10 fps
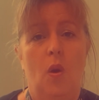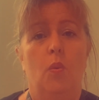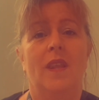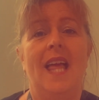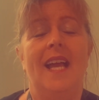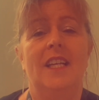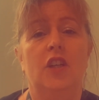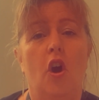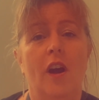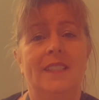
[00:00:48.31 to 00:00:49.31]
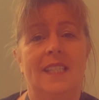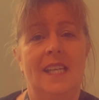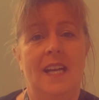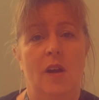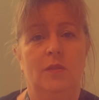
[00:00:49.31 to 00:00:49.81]
We thank Cork City
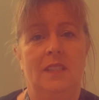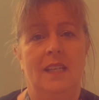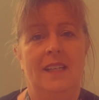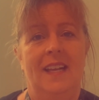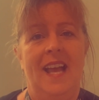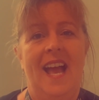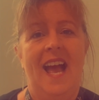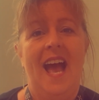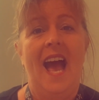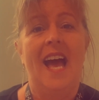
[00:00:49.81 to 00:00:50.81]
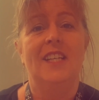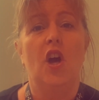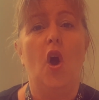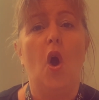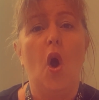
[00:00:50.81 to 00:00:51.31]
Council
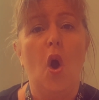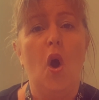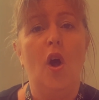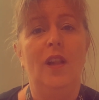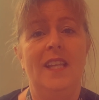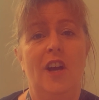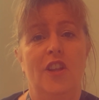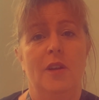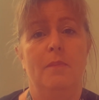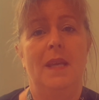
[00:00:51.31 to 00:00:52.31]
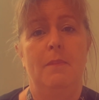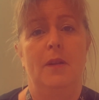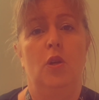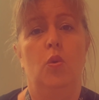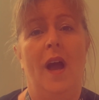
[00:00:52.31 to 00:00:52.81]
and all the other
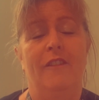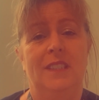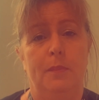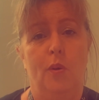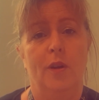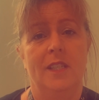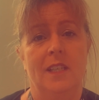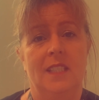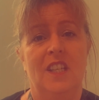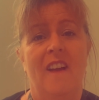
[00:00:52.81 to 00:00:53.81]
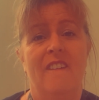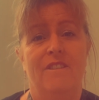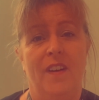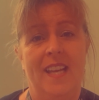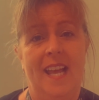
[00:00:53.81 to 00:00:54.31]
people who have supported us
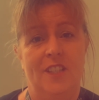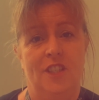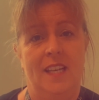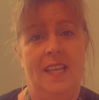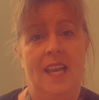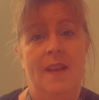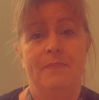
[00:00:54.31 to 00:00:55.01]
financially